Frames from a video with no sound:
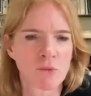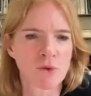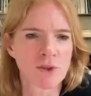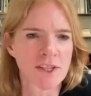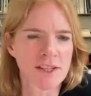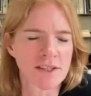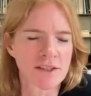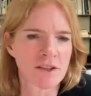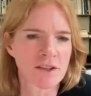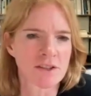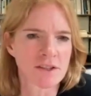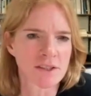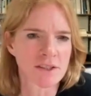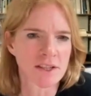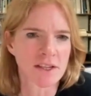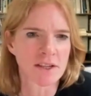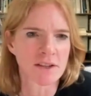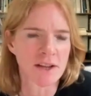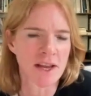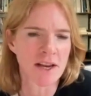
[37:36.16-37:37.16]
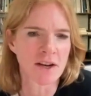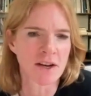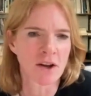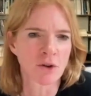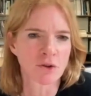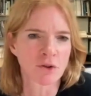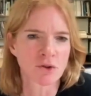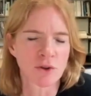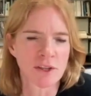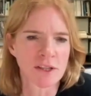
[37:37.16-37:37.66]
resistance in
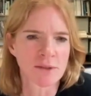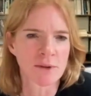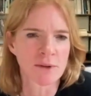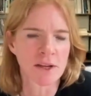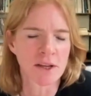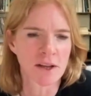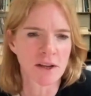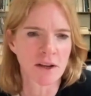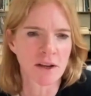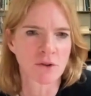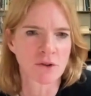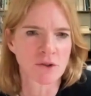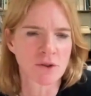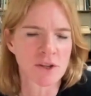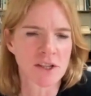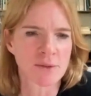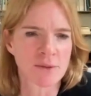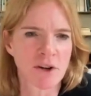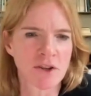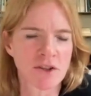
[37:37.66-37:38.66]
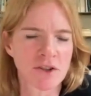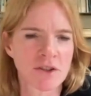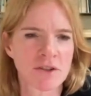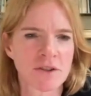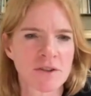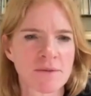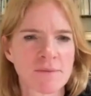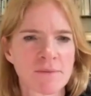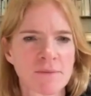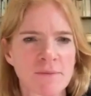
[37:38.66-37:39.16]
cultural expression.
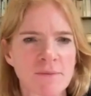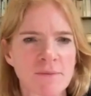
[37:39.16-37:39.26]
